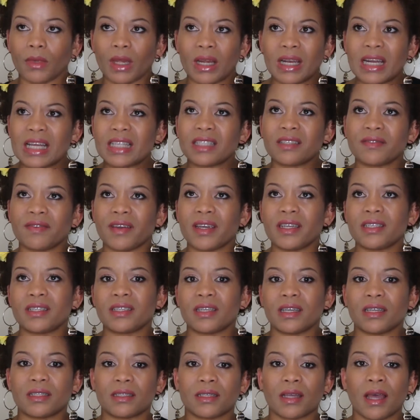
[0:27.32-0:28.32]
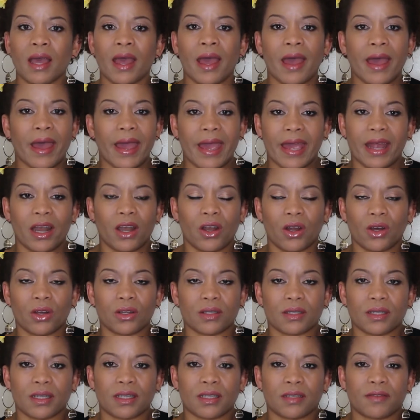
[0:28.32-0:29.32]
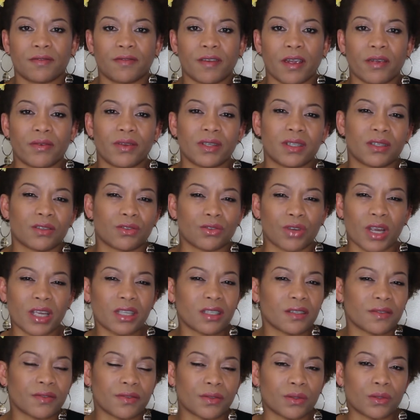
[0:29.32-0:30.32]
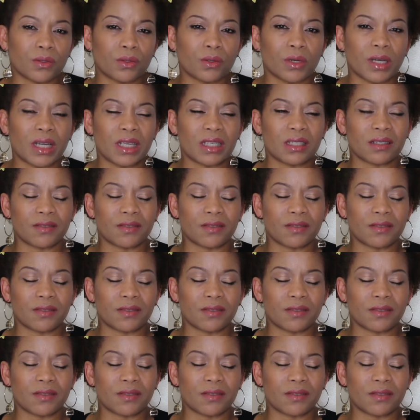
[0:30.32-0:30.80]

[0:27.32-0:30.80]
let's face it, hair loss is very stressful,